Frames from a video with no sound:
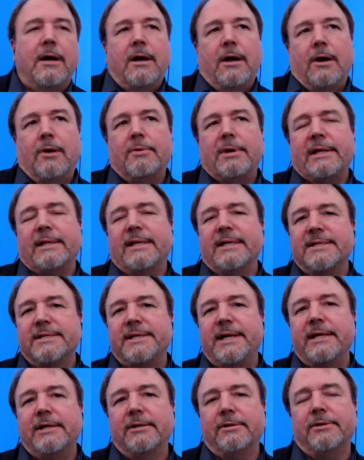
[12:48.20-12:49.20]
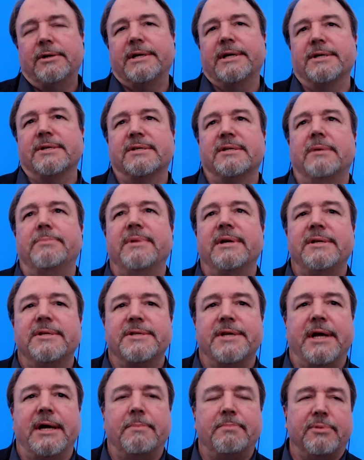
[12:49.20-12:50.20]
All right, let's take a look at some
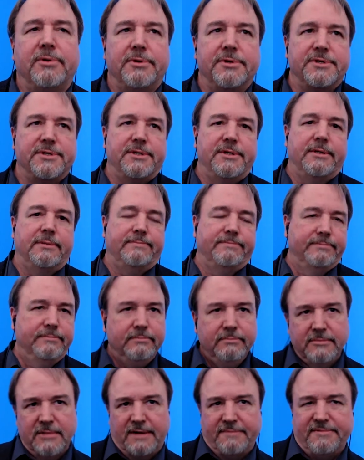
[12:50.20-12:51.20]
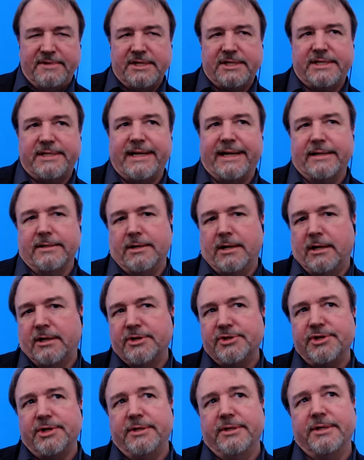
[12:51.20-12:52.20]
examples of this
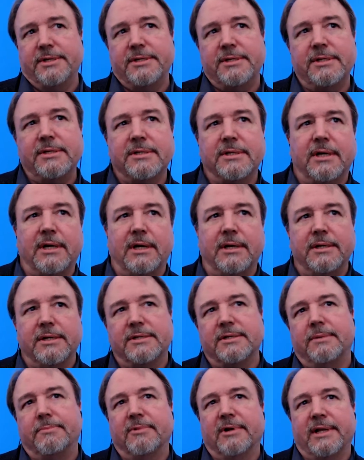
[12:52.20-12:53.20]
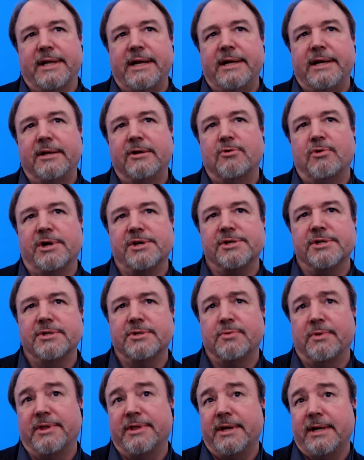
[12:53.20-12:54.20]
technology. This is some related questions
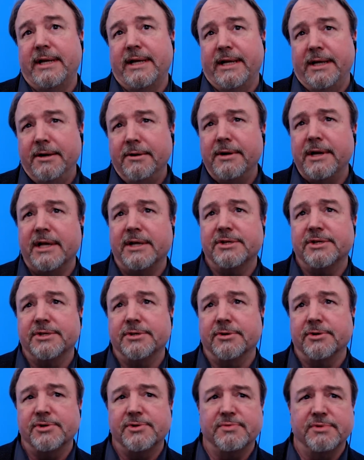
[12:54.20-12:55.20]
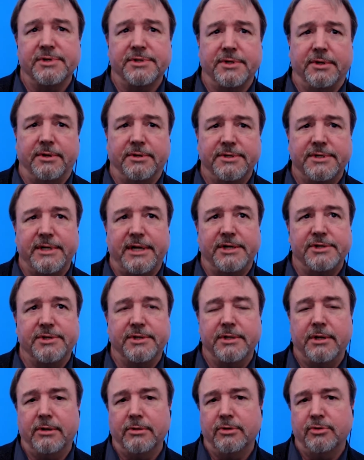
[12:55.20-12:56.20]
within internet search results,
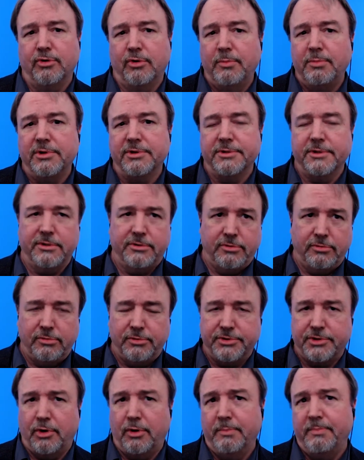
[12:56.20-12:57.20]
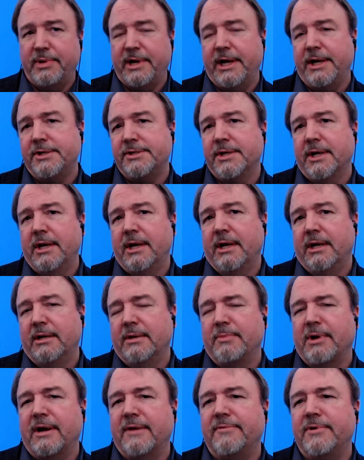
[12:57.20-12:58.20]
actually on Google's homepage. You
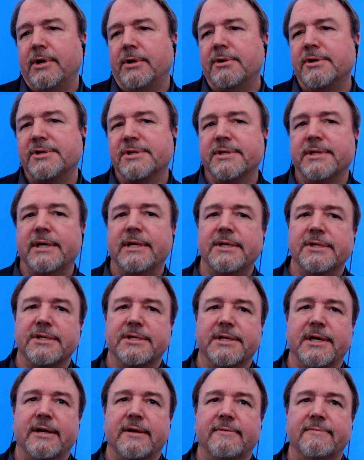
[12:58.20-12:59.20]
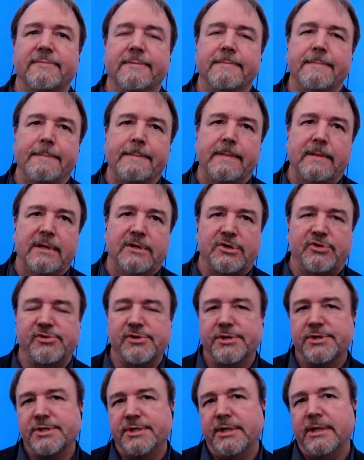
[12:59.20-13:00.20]
might have noticed that instead of
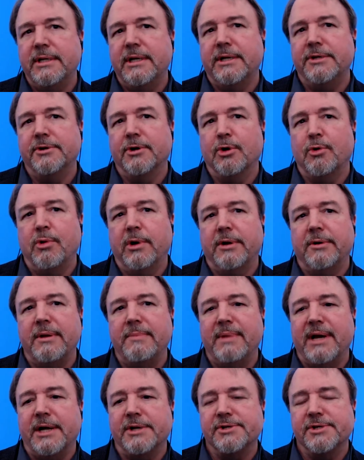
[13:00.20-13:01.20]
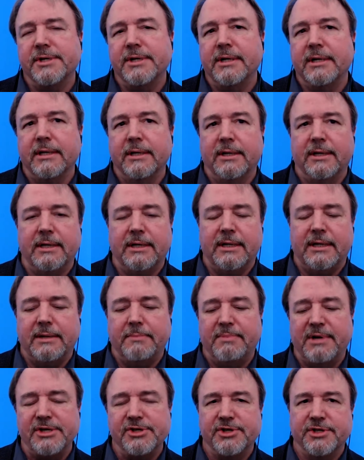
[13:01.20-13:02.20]
searching and your query matching a
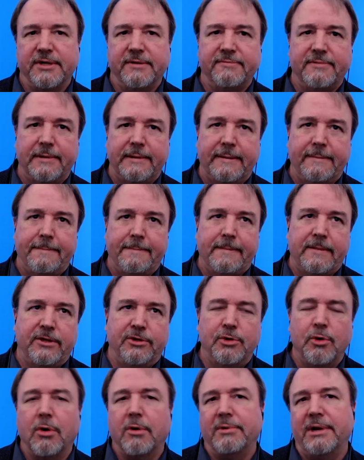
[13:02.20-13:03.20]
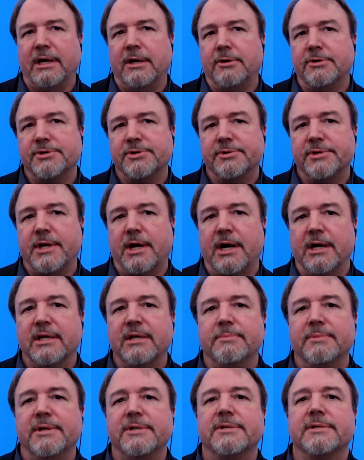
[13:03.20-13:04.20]
bunch of URLs or
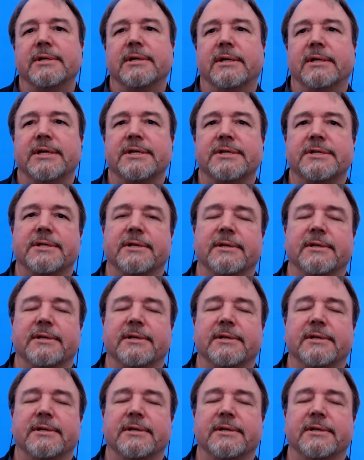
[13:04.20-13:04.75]
documents and a list